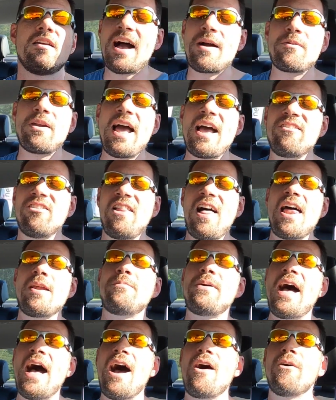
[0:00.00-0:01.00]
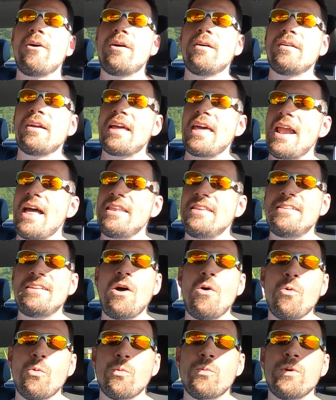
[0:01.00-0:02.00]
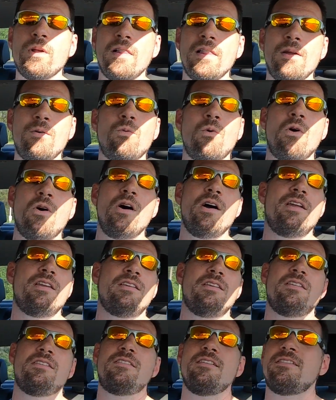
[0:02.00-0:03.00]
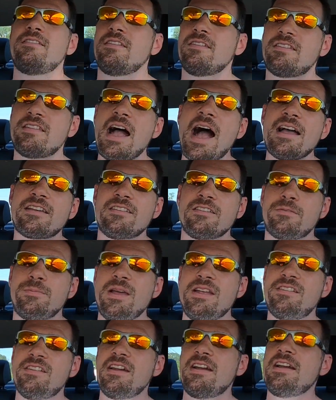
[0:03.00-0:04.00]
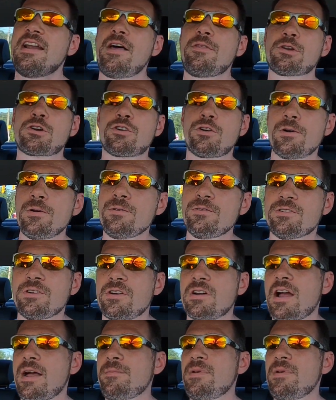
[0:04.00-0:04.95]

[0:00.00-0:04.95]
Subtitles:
I'm gonna have a lot of power, and I don't really want just a stock suspension, another cruiser.